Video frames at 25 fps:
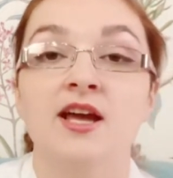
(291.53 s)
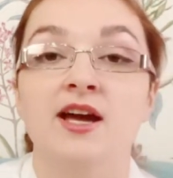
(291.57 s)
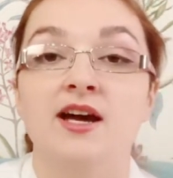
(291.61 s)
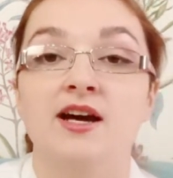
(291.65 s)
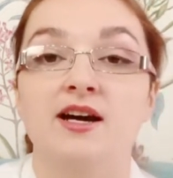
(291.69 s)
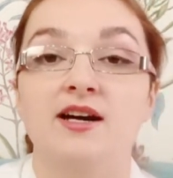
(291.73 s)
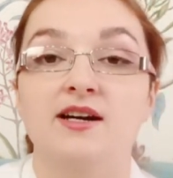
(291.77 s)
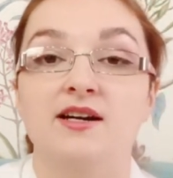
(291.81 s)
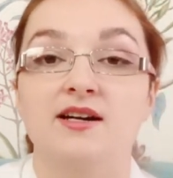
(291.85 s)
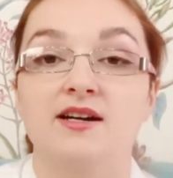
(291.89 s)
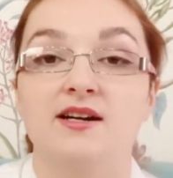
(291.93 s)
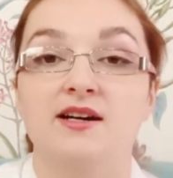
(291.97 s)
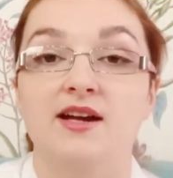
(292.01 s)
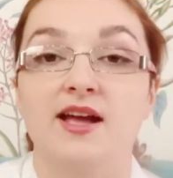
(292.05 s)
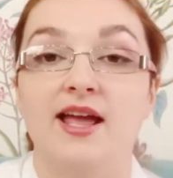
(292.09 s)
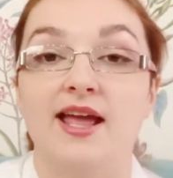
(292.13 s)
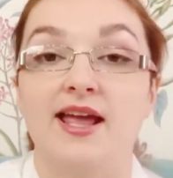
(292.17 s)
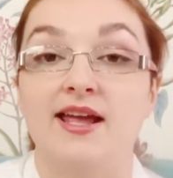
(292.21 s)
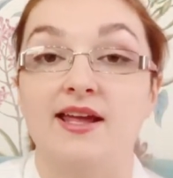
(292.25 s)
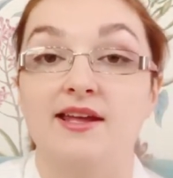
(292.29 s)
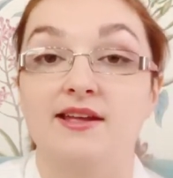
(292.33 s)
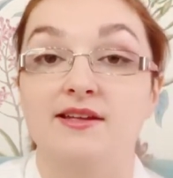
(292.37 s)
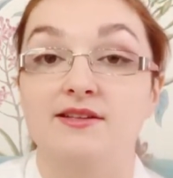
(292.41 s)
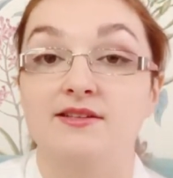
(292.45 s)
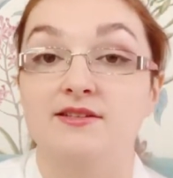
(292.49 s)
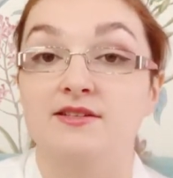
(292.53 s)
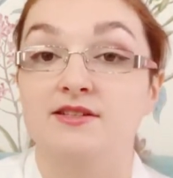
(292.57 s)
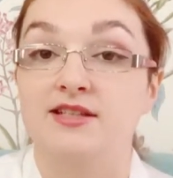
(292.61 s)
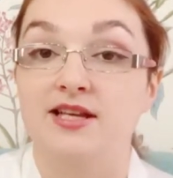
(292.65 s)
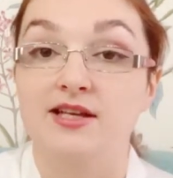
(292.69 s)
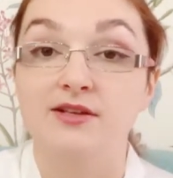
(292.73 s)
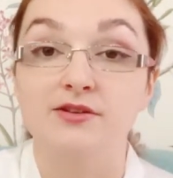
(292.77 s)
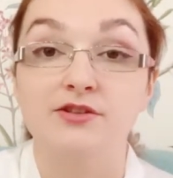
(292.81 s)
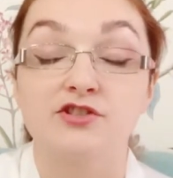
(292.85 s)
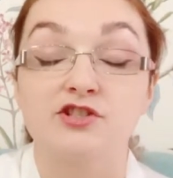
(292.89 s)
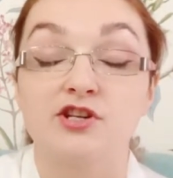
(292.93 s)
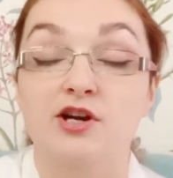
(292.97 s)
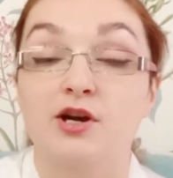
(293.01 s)
and tell
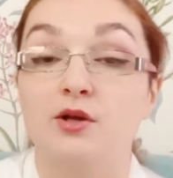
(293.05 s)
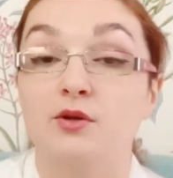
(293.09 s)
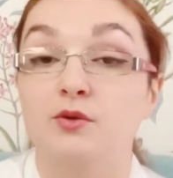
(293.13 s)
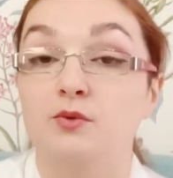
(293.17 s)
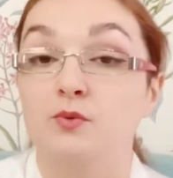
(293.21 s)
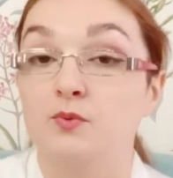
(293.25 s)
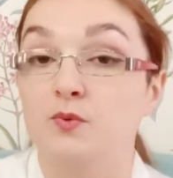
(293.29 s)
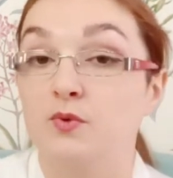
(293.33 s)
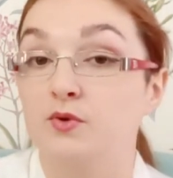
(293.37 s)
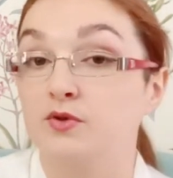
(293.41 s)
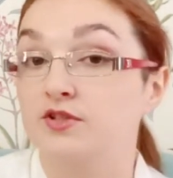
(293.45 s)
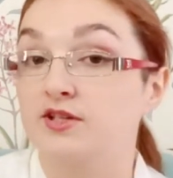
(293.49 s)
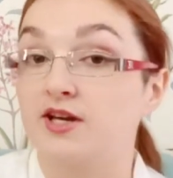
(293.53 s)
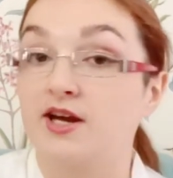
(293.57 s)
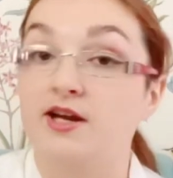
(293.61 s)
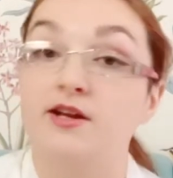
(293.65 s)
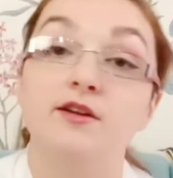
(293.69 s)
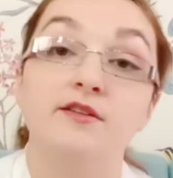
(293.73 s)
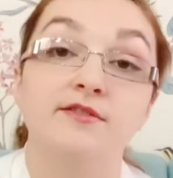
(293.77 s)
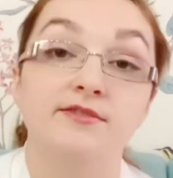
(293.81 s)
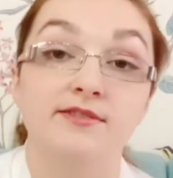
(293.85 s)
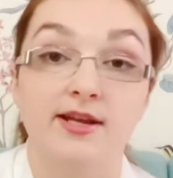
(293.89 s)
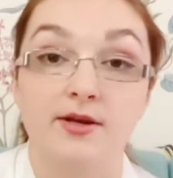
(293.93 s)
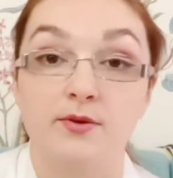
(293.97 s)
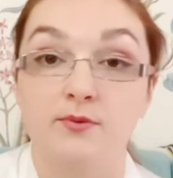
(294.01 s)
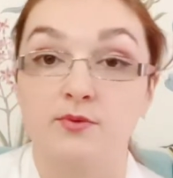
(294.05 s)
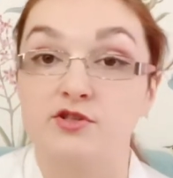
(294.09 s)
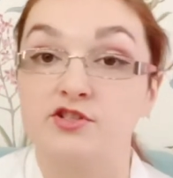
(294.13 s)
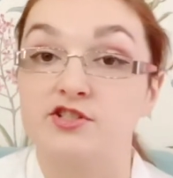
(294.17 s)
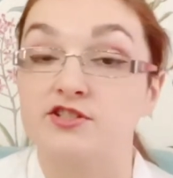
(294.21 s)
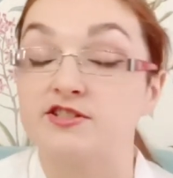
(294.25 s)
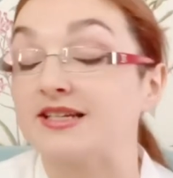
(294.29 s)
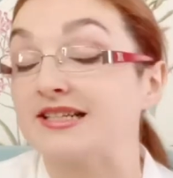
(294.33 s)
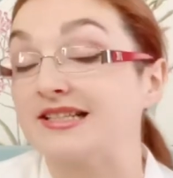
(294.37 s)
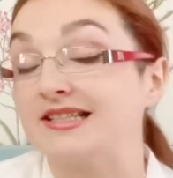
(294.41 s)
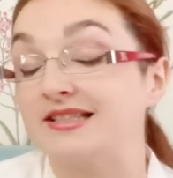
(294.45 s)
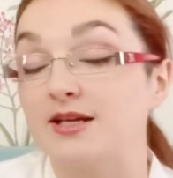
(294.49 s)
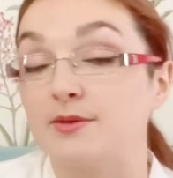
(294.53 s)
the child what kind of language is
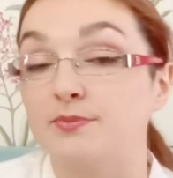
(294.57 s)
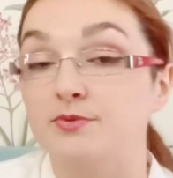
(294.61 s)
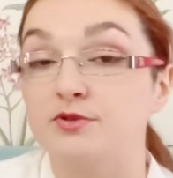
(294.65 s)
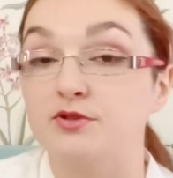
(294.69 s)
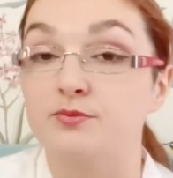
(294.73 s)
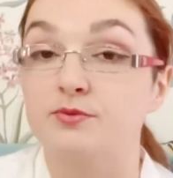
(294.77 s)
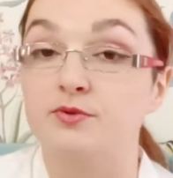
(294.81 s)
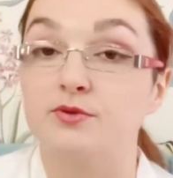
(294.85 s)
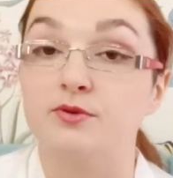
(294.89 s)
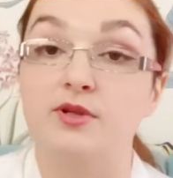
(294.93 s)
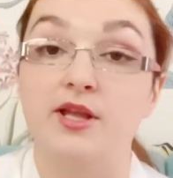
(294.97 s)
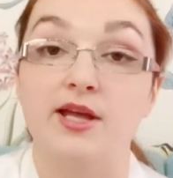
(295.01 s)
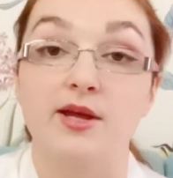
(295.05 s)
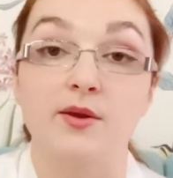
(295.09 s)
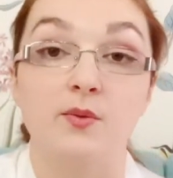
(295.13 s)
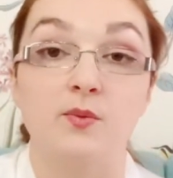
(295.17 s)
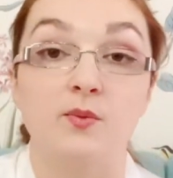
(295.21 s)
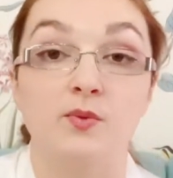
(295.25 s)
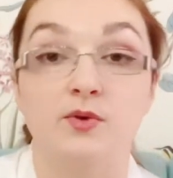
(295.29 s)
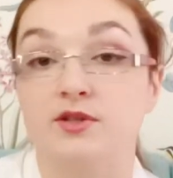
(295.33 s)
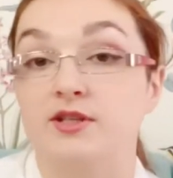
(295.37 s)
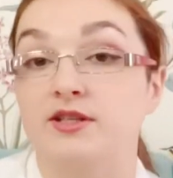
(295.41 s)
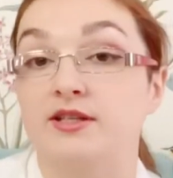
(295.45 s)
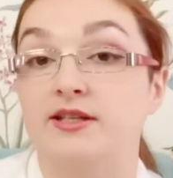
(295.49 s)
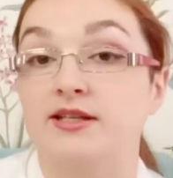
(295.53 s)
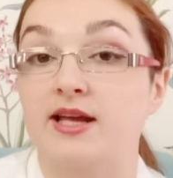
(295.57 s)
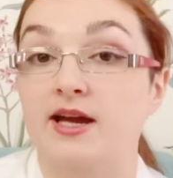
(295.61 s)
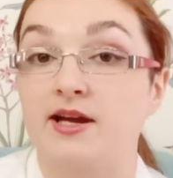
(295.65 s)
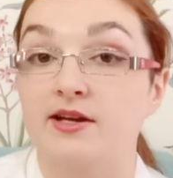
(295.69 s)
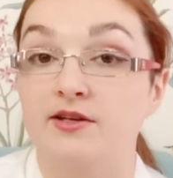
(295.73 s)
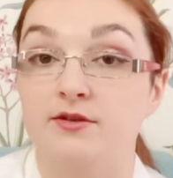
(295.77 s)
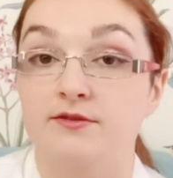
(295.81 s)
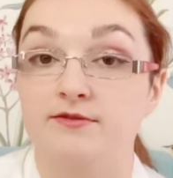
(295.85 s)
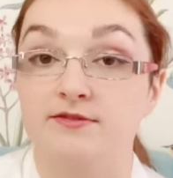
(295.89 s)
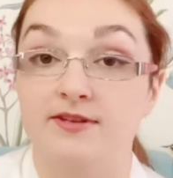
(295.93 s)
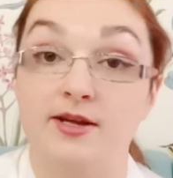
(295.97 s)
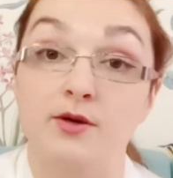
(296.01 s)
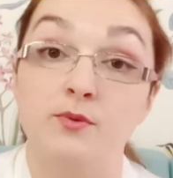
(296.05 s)
acceptable and what kind
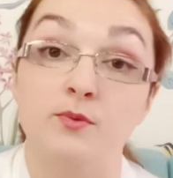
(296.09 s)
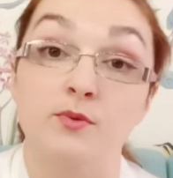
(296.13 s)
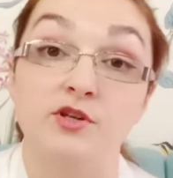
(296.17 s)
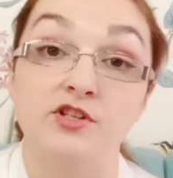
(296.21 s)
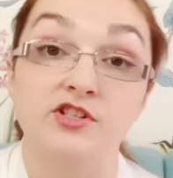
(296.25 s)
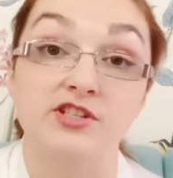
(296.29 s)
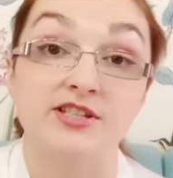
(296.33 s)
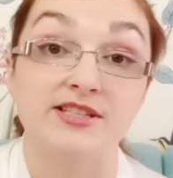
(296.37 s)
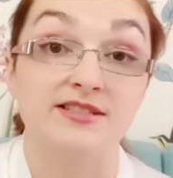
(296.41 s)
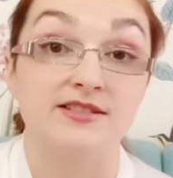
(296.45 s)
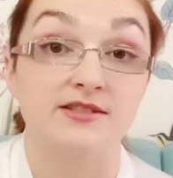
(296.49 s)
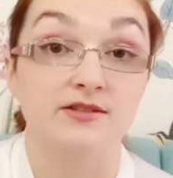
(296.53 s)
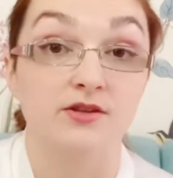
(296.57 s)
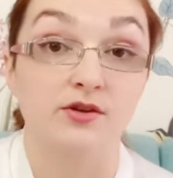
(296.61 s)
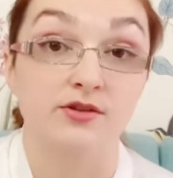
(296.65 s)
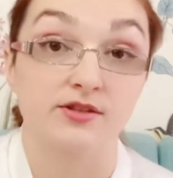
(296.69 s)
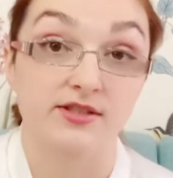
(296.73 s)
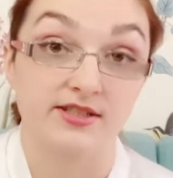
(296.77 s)
of language is not